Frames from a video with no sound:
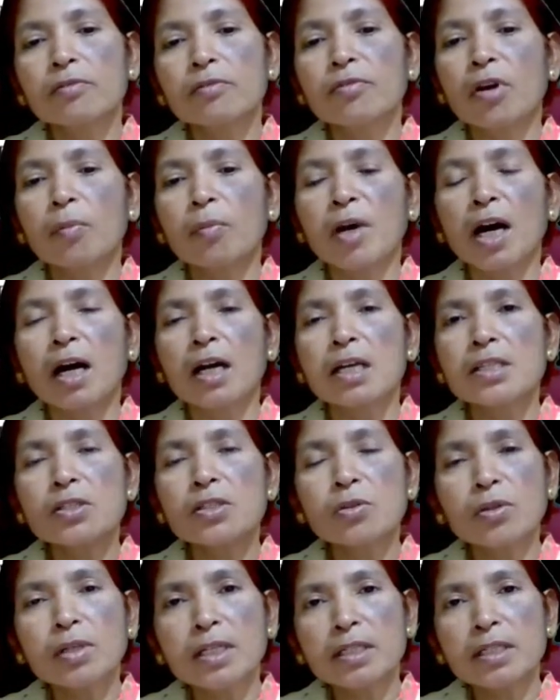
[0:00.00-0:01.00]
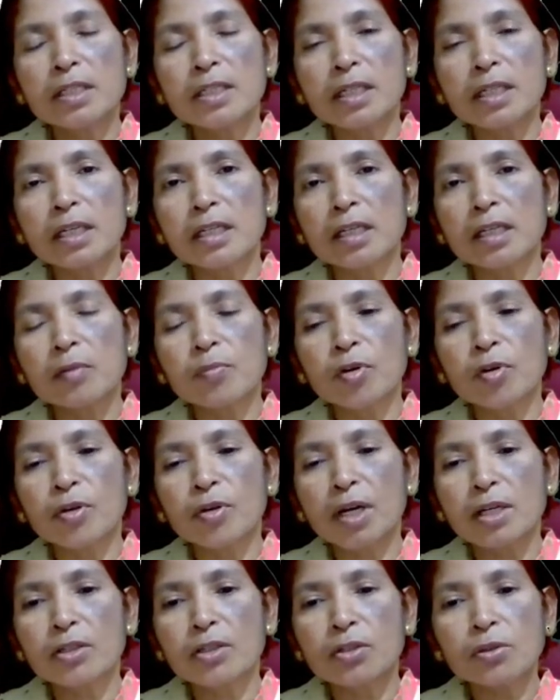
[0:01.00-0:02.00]
from an isolated Indian
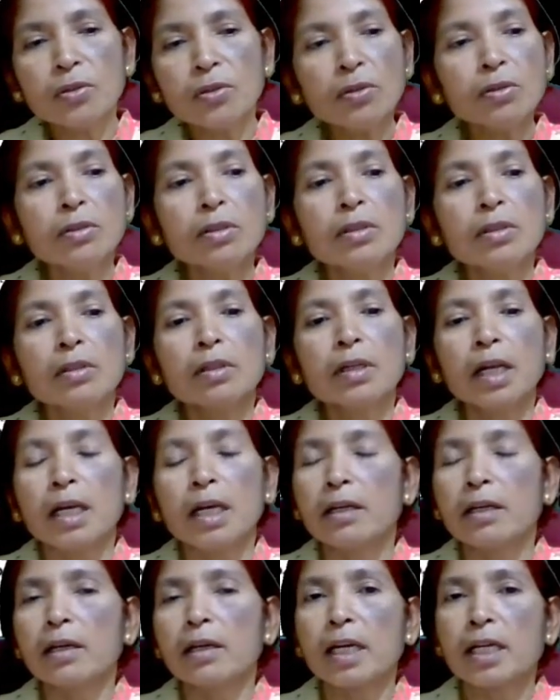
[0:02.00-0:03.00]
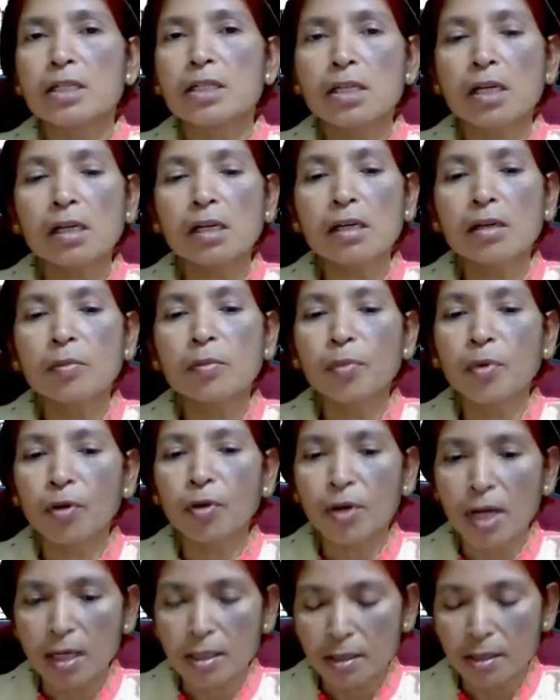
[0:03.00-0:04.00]
product to international
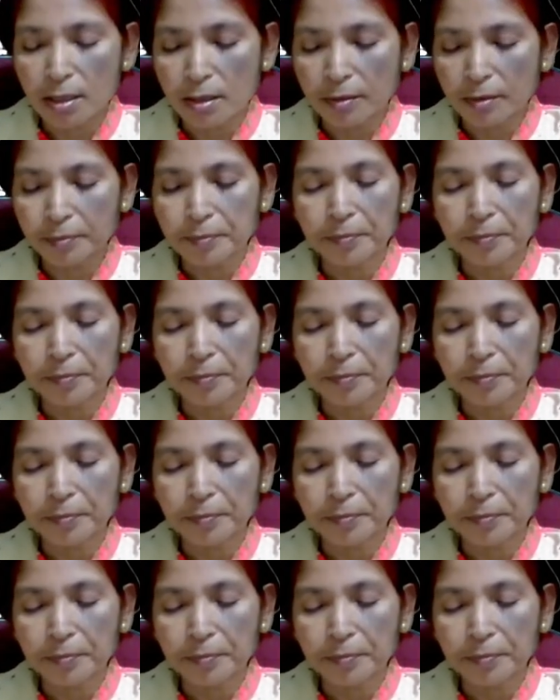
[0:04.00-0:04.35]
product.